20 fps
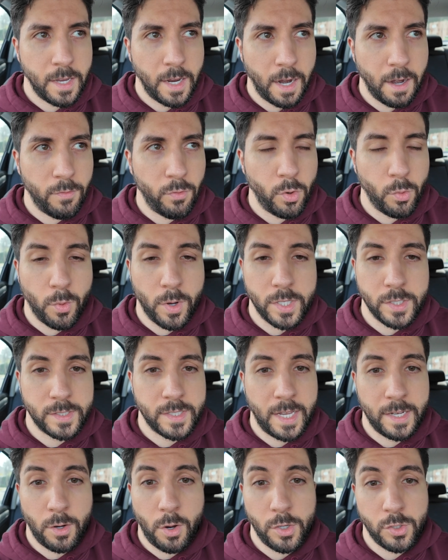everyone
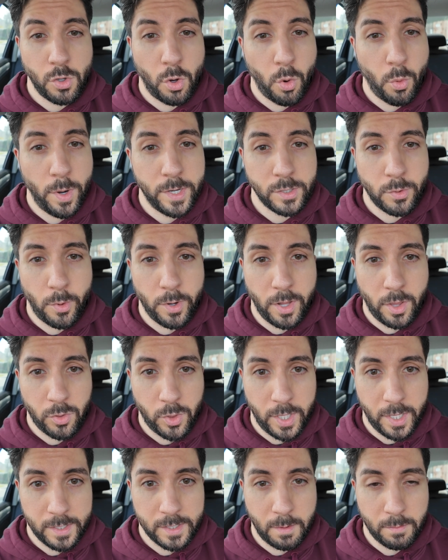is always going to
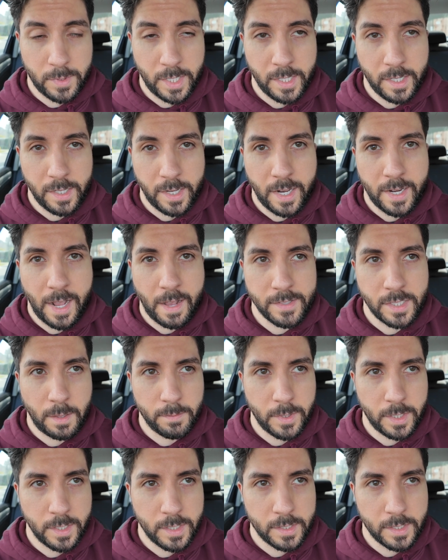think something and have
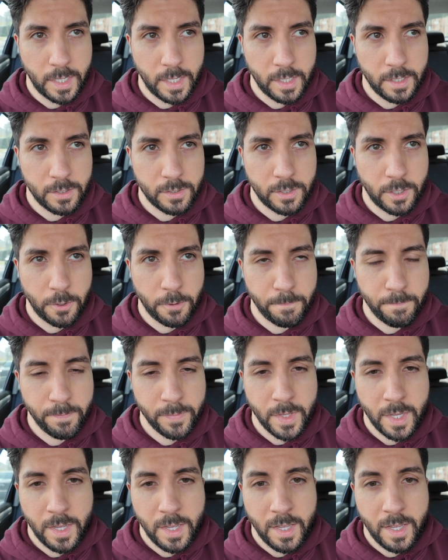something to say. So
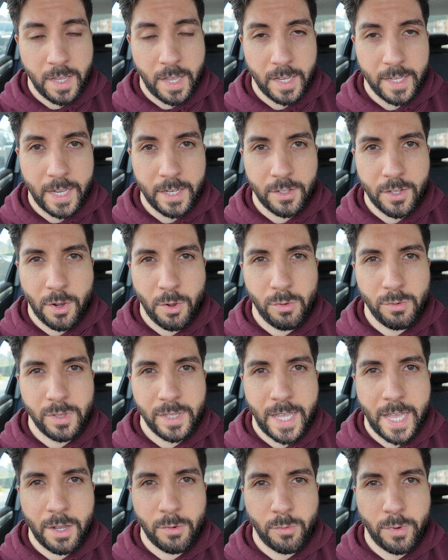again, don't
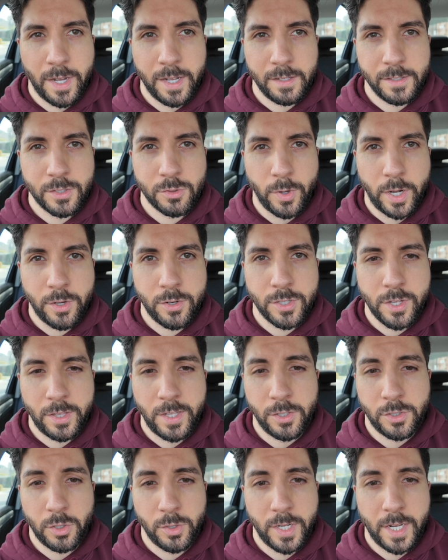let what strangers on the
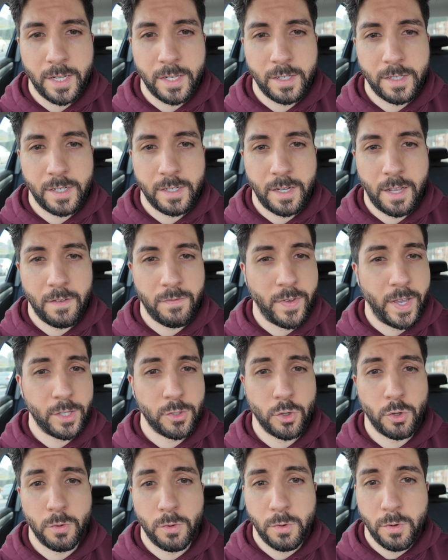internet
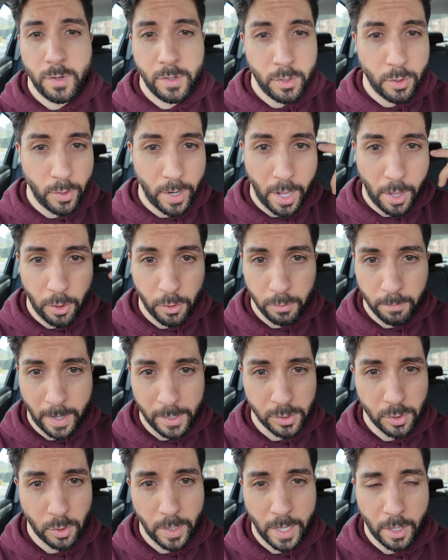affect your
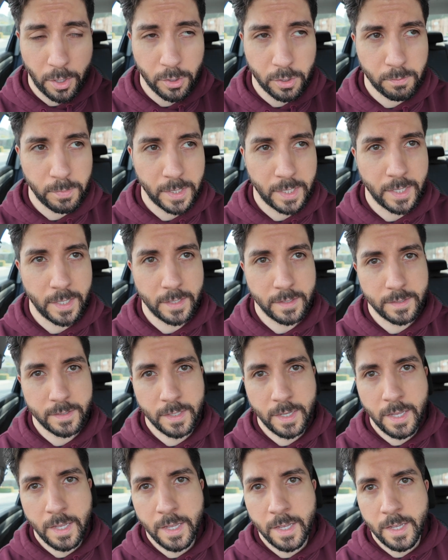mental health, because
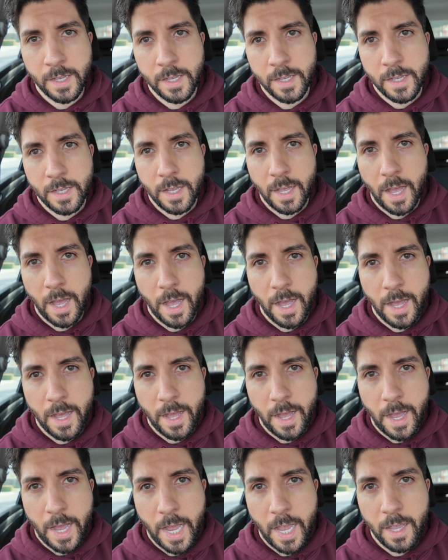
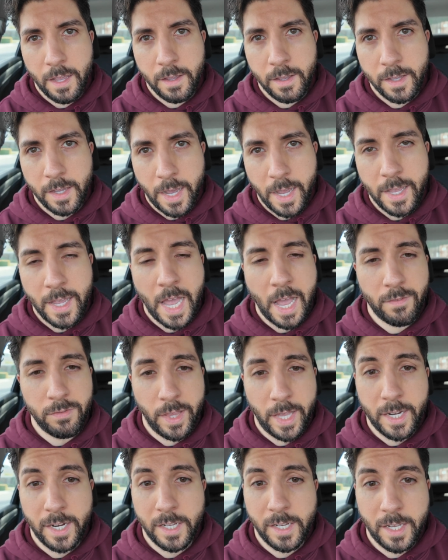I have
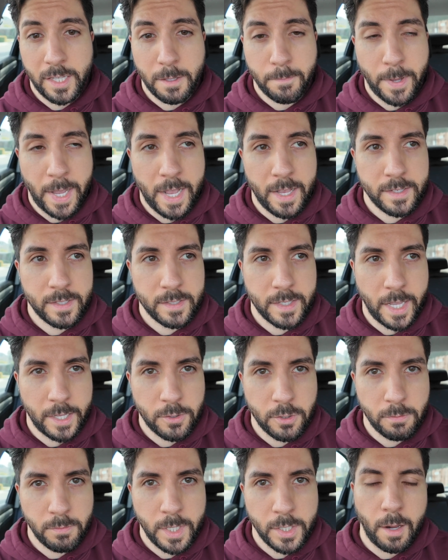let it in the past get
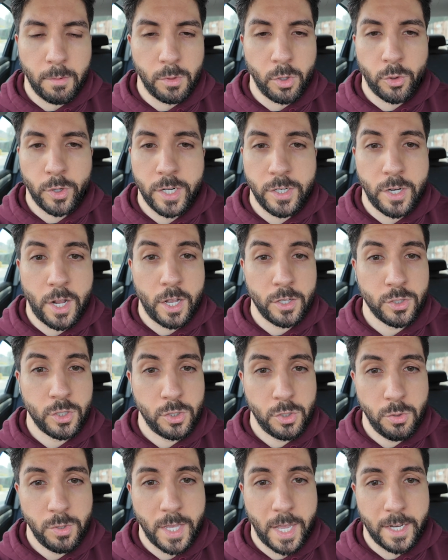to me. I'm learning not to
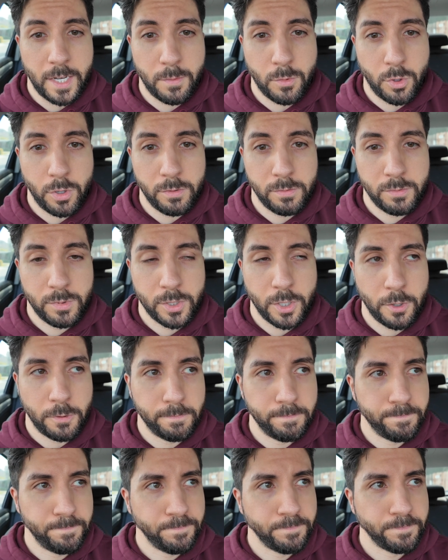do that anymore. So